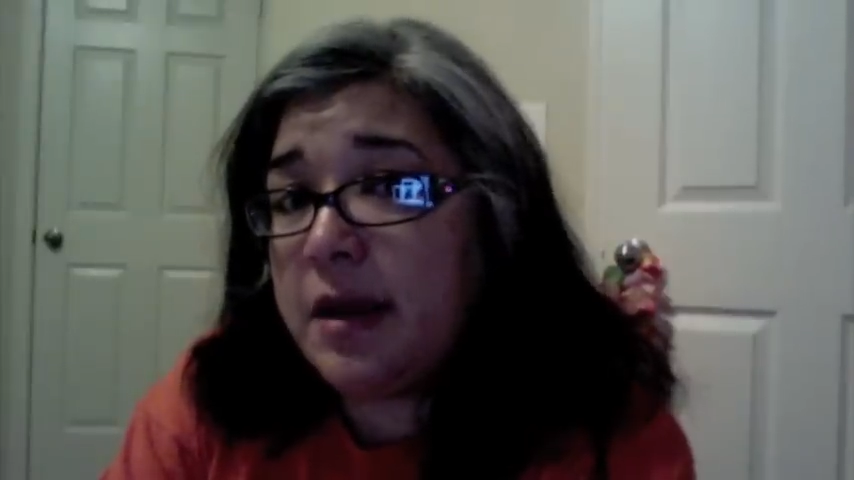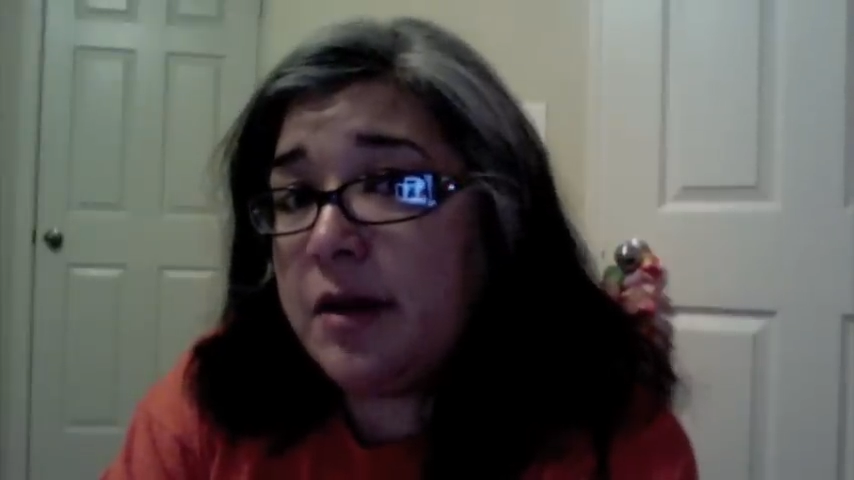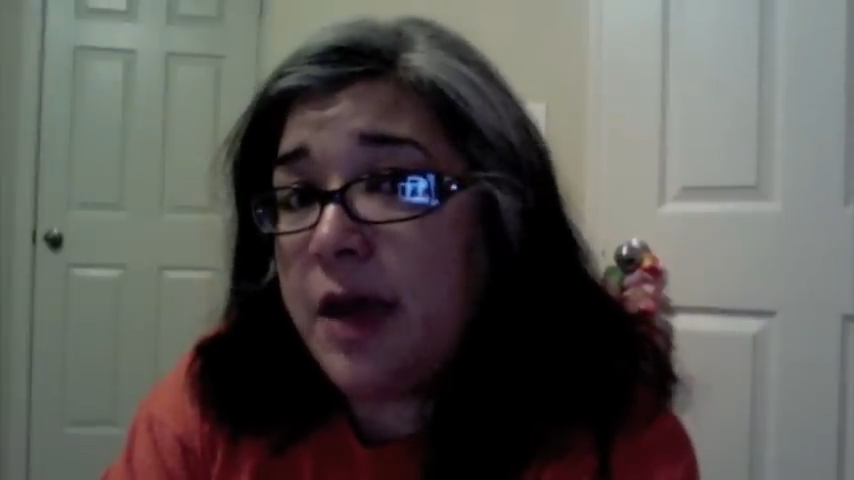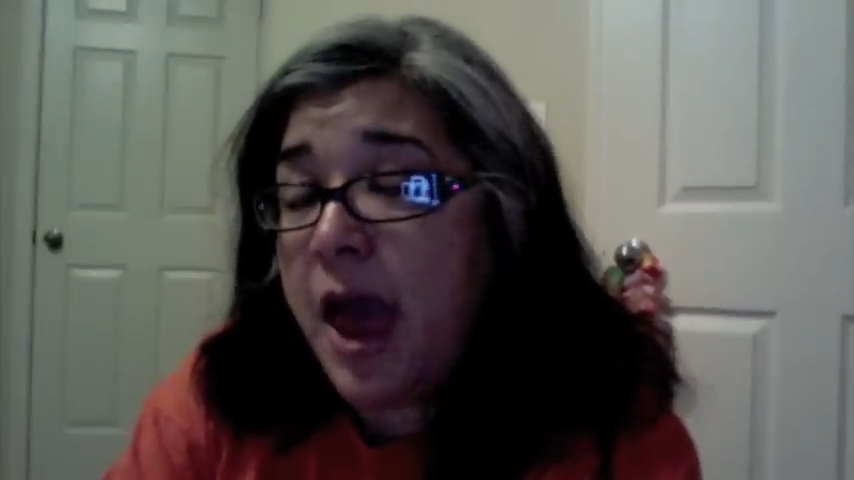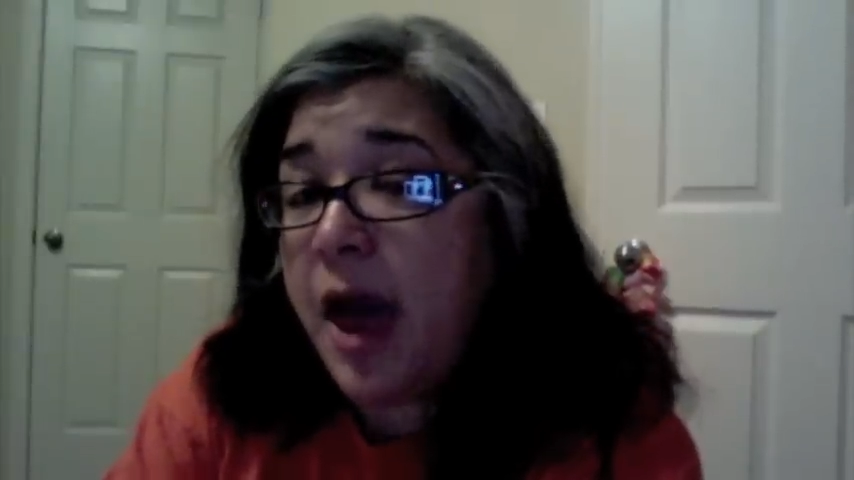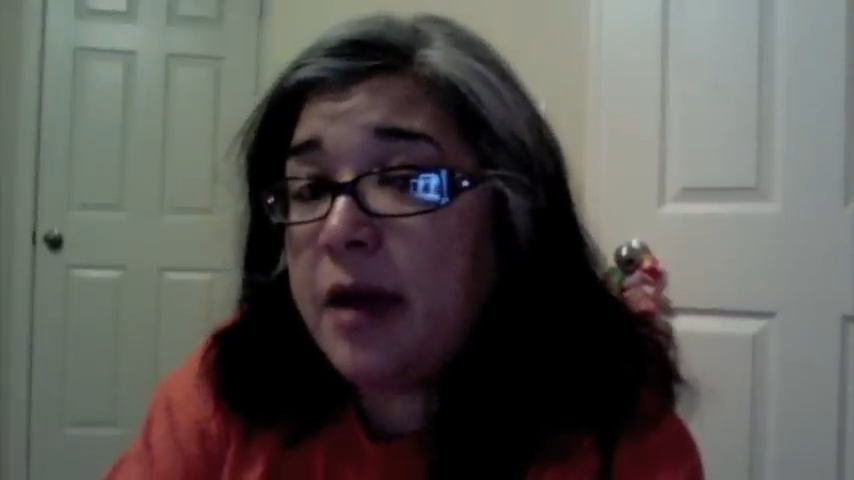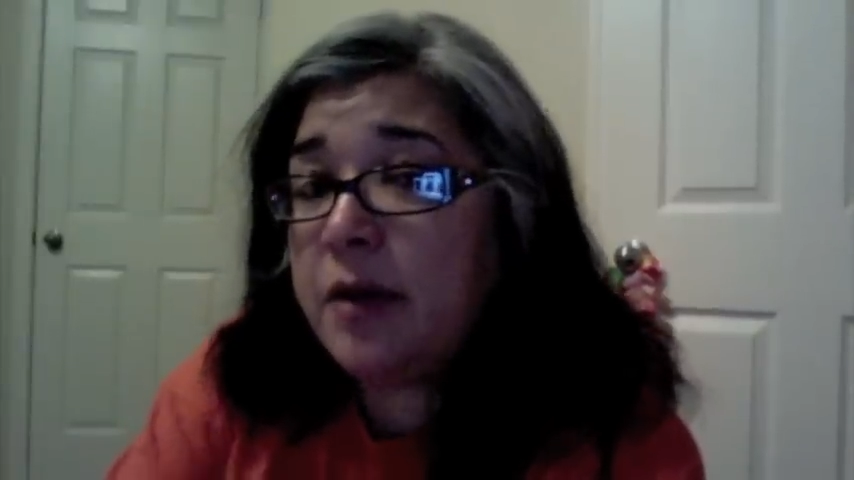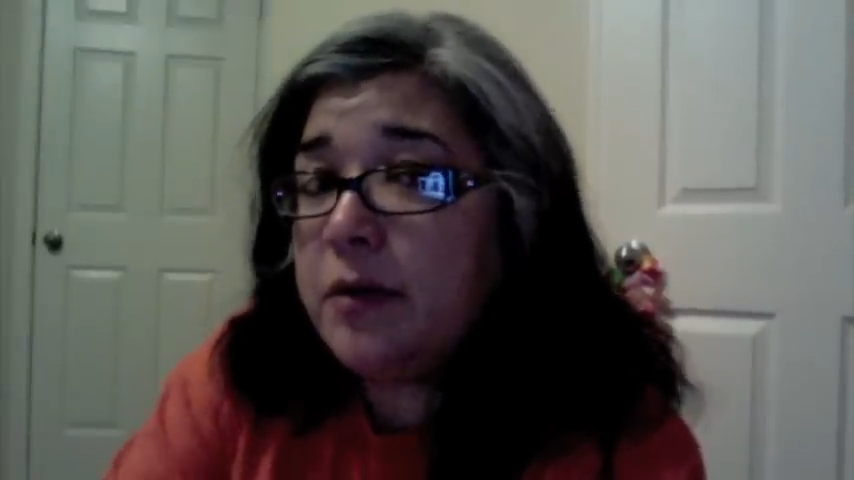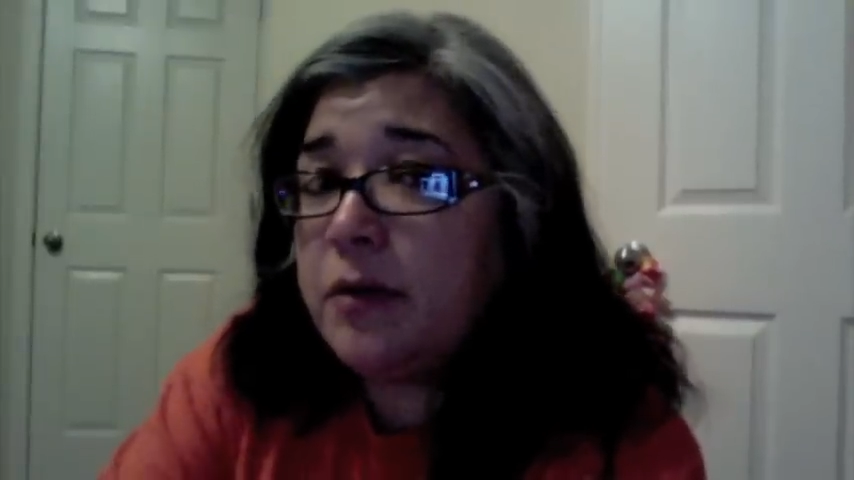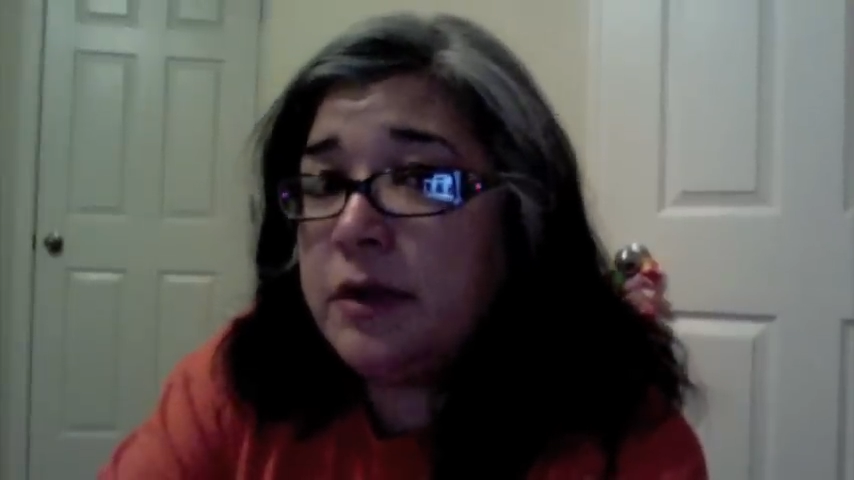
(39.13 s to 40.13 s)
had
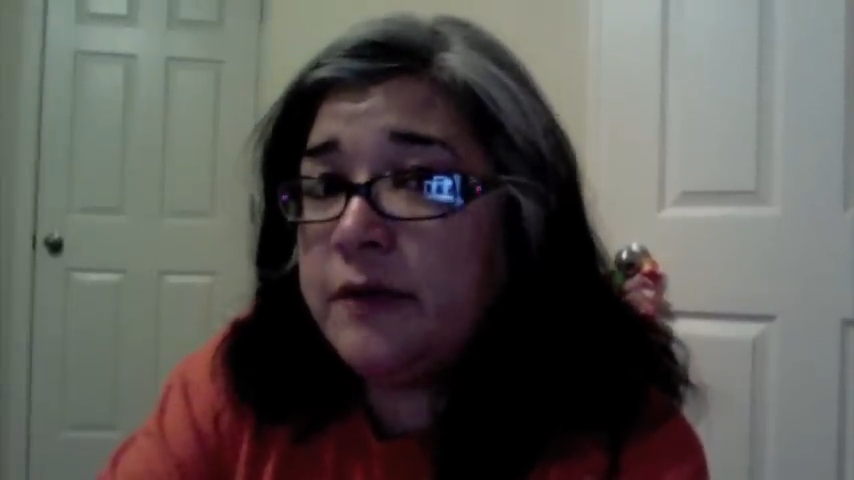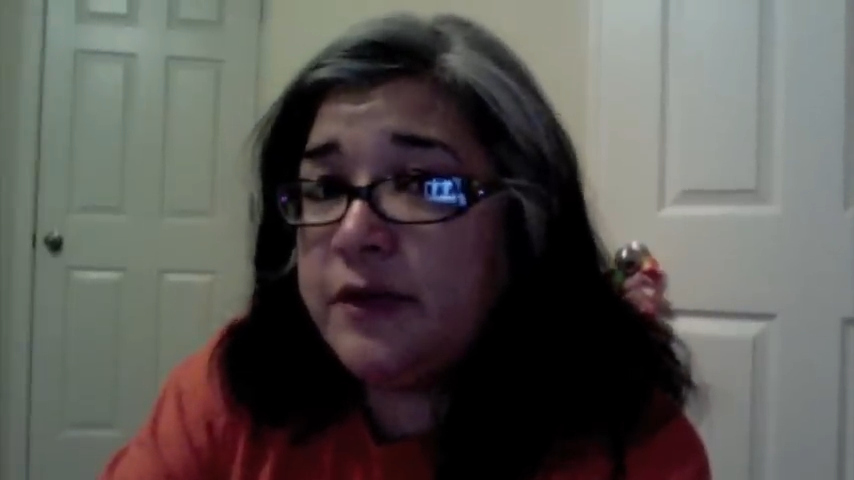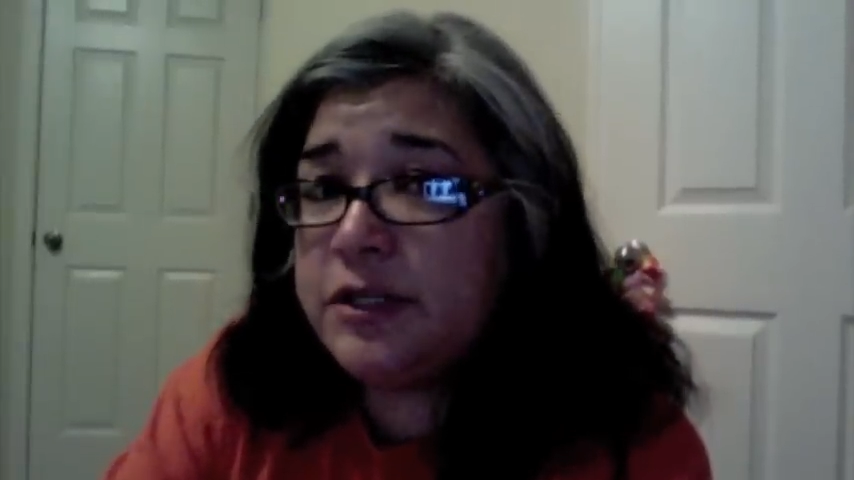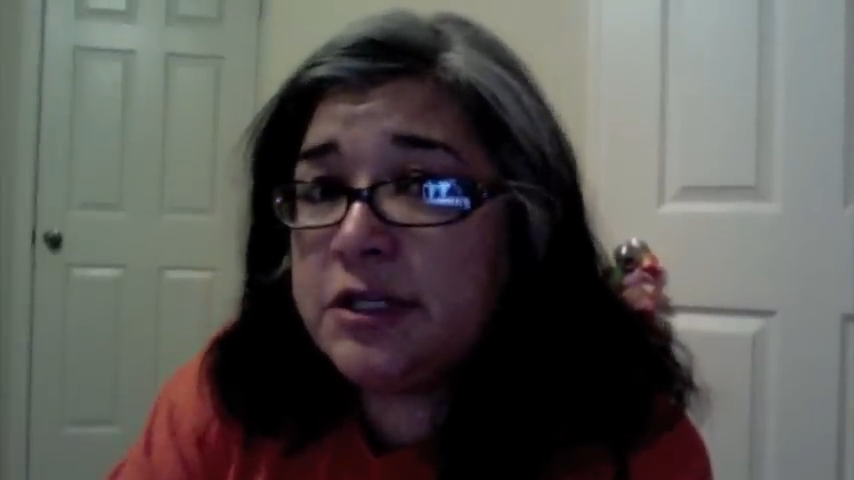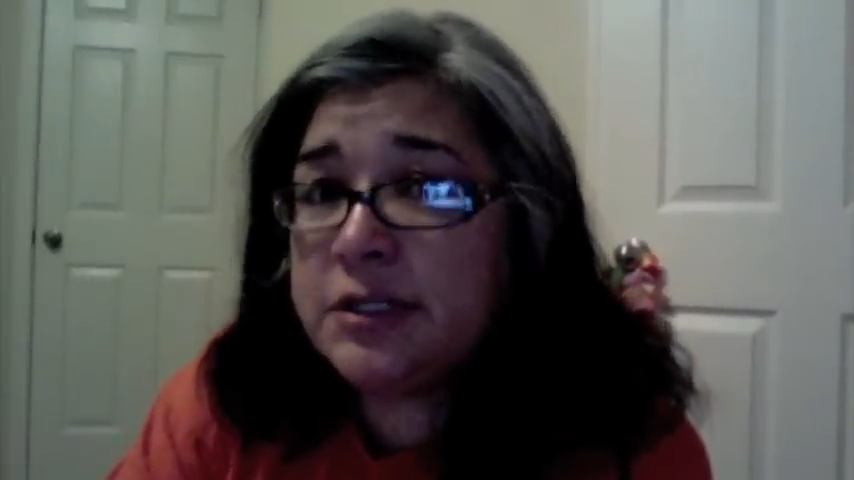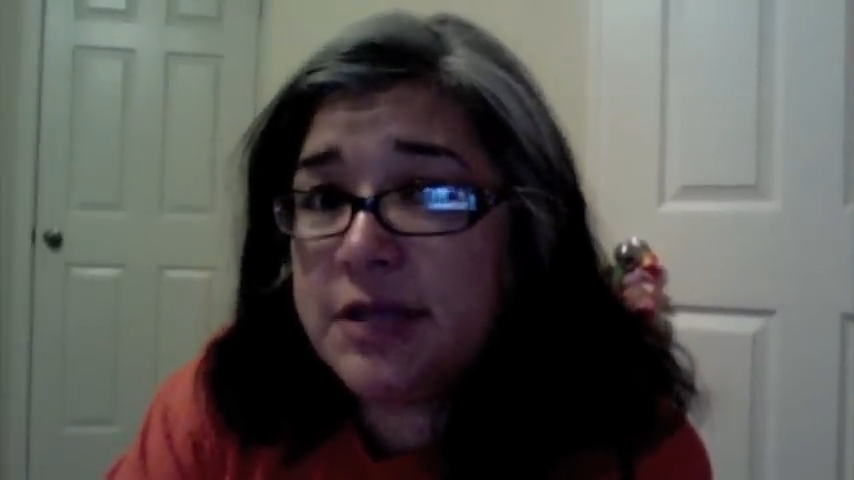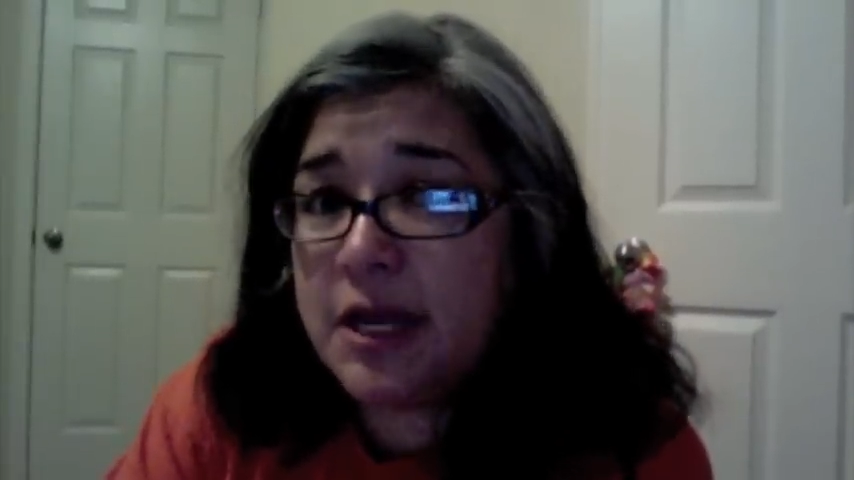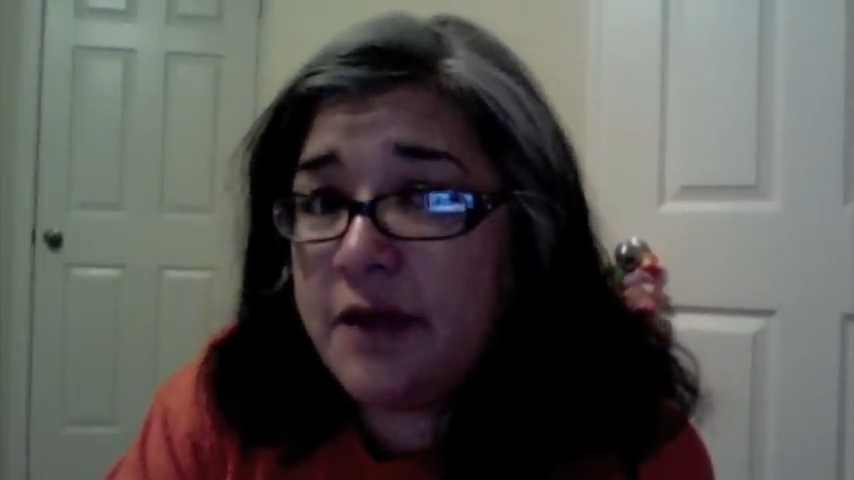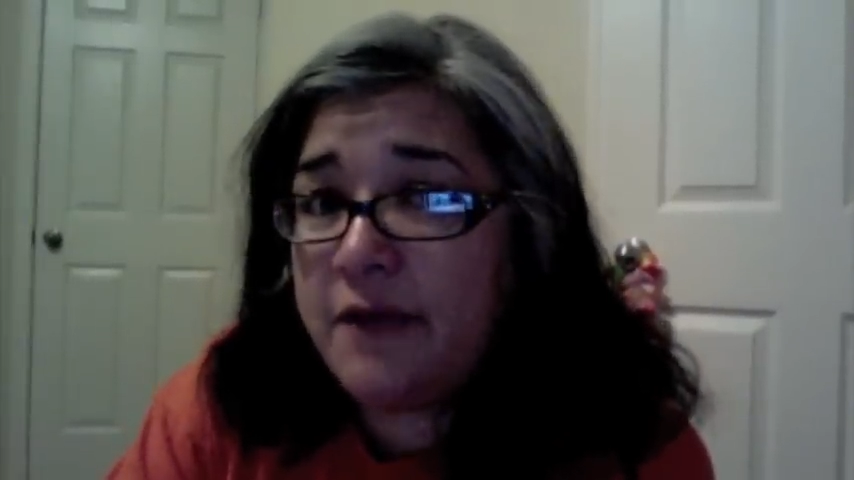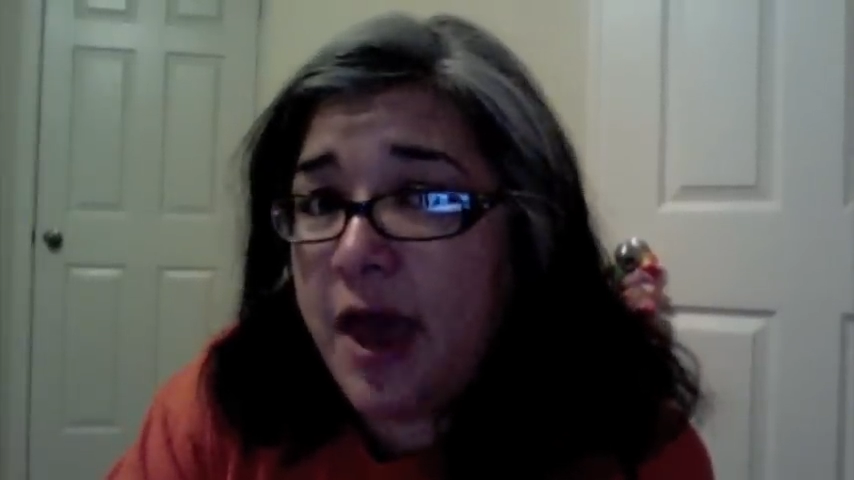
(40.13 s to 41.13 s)
or the visions that
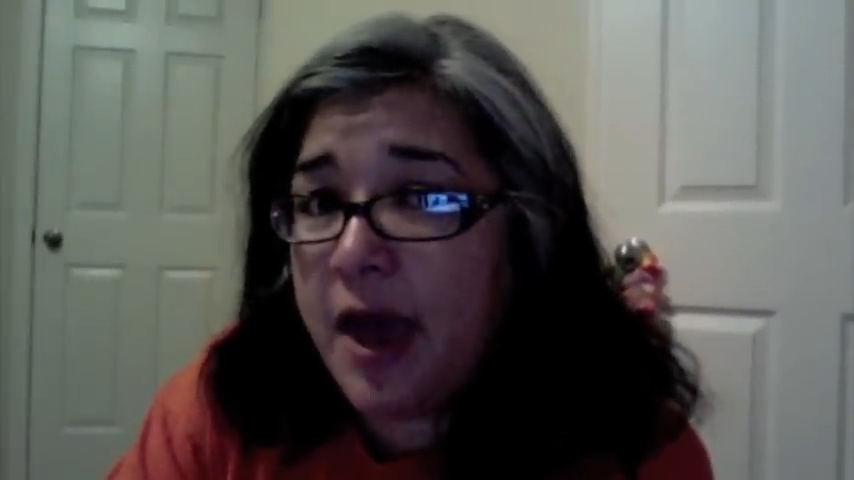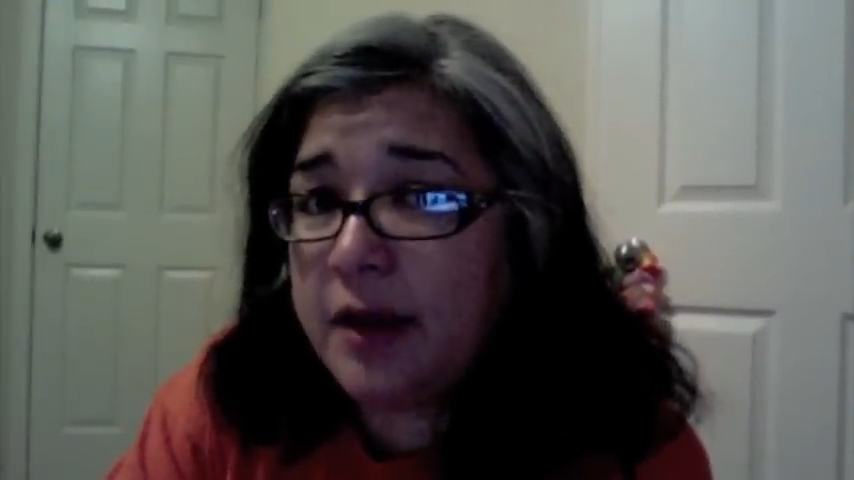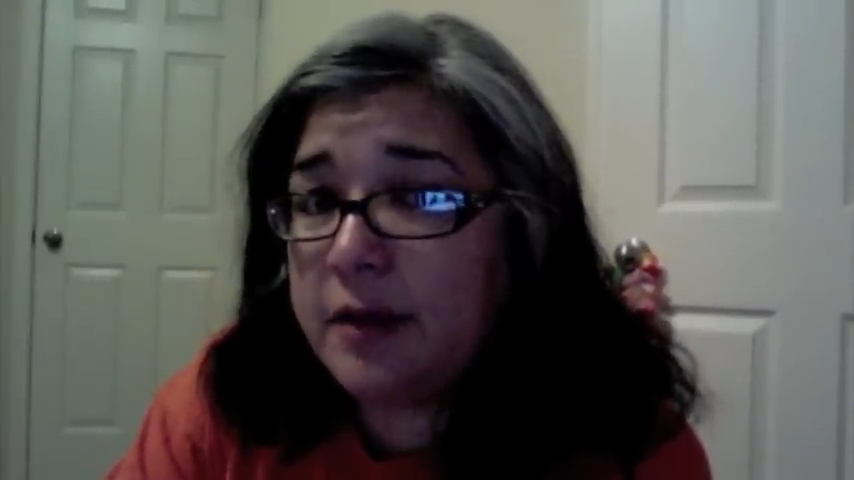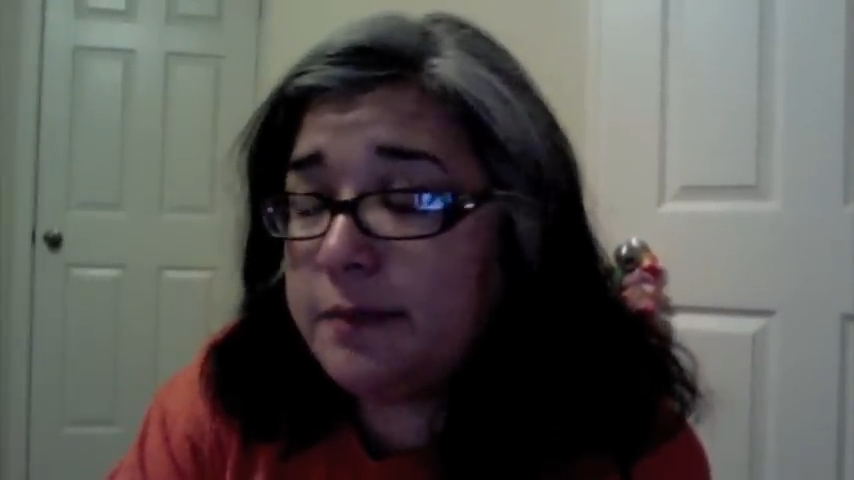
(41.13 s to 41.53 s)
I've had.